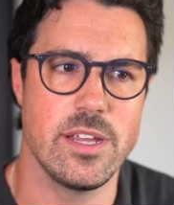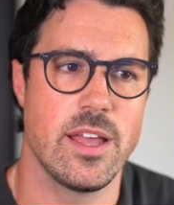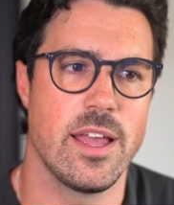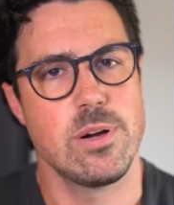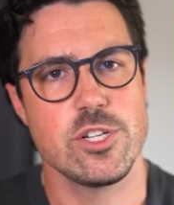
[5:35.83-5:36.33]
and
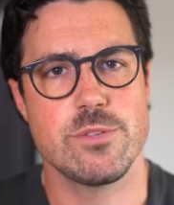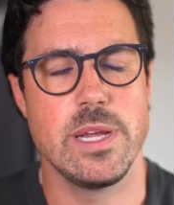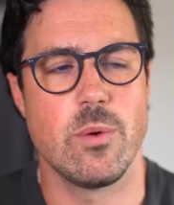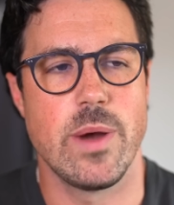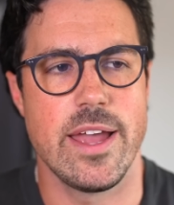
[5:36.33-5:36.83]
it pushed me
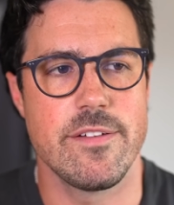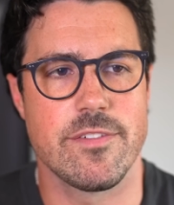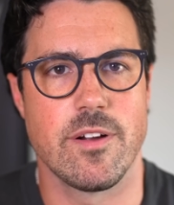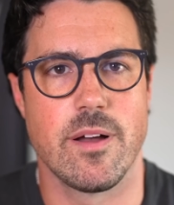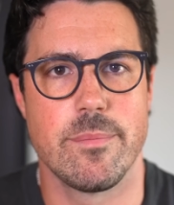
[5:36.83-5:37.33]
away
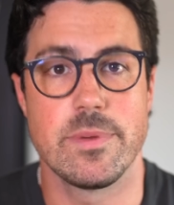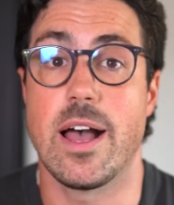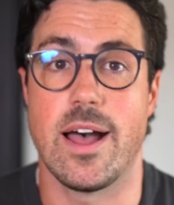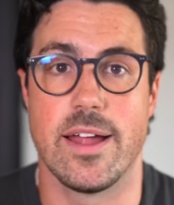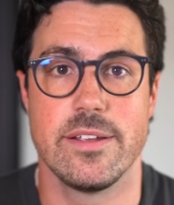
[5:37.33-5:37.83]
from
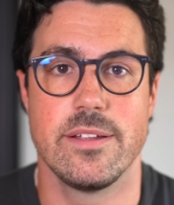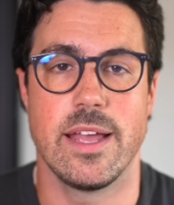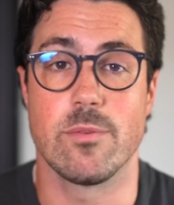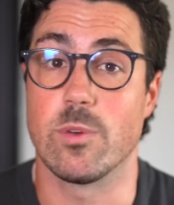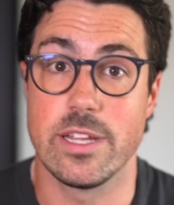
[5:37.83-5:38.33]
God
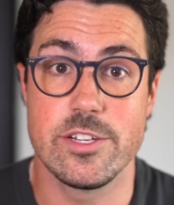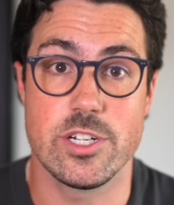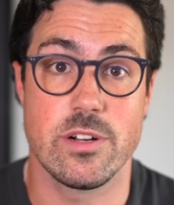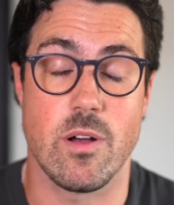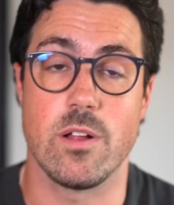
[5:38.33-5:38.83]
and
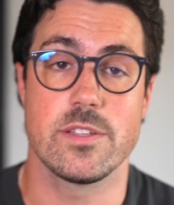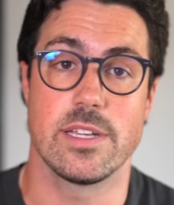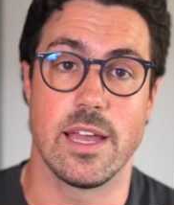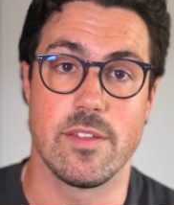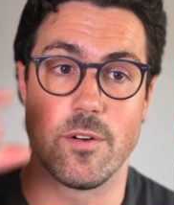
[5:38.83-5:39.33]
religion
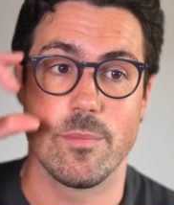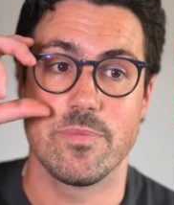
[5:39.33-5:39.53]
altogether.